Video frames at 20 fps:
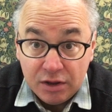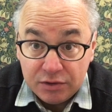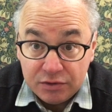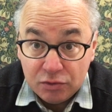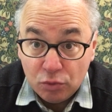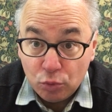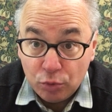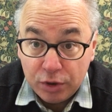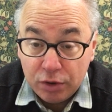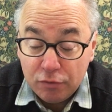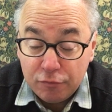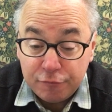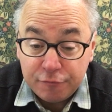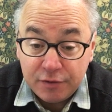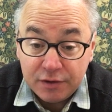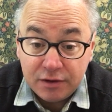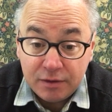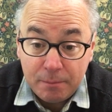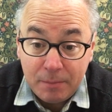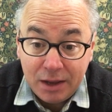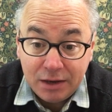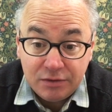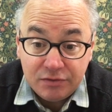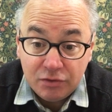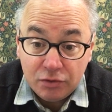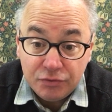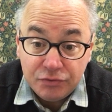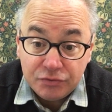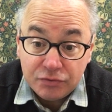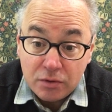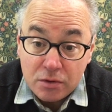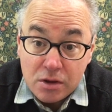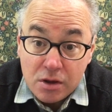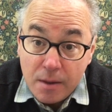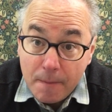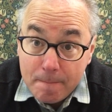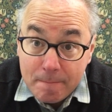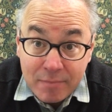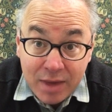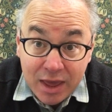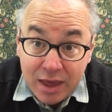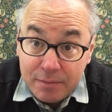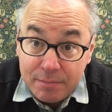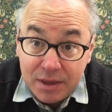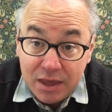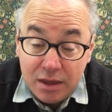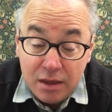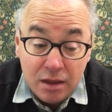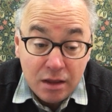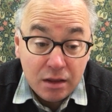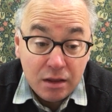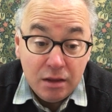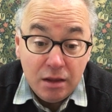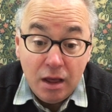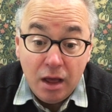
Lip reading: the real fundamentals? Maybe.